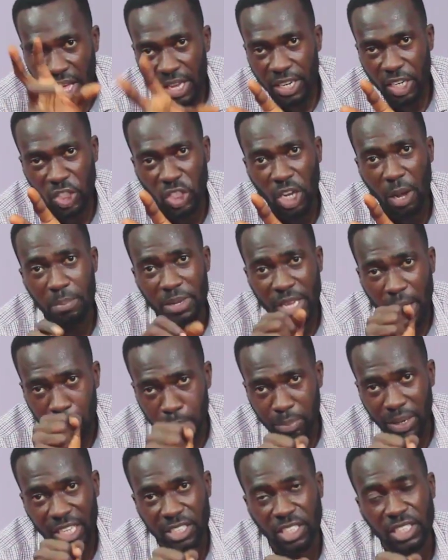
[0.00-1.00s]
and it shall be a
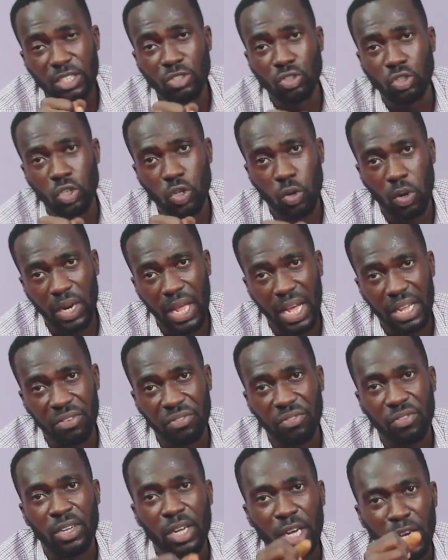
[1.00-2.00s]
blessing to your
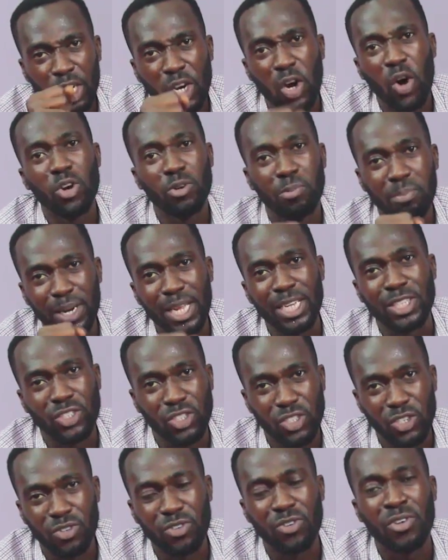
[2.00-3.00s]
life. God
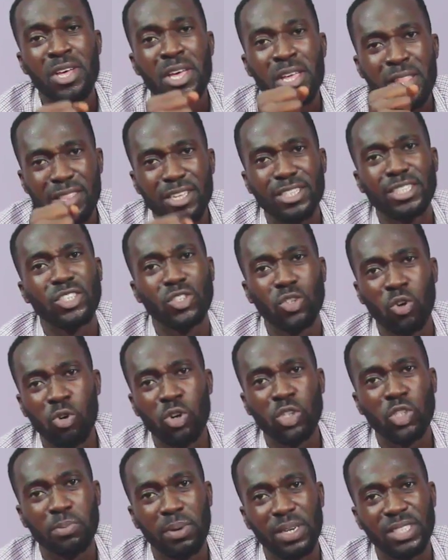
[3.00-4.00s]
bless you. This is your
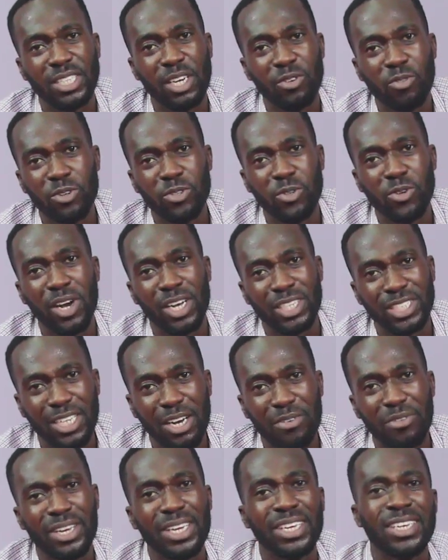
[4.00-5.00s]
host, Pastor Kodua
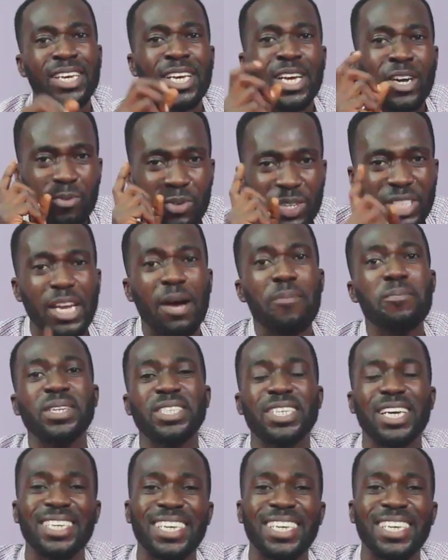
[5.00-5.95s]
Asare. We shall meet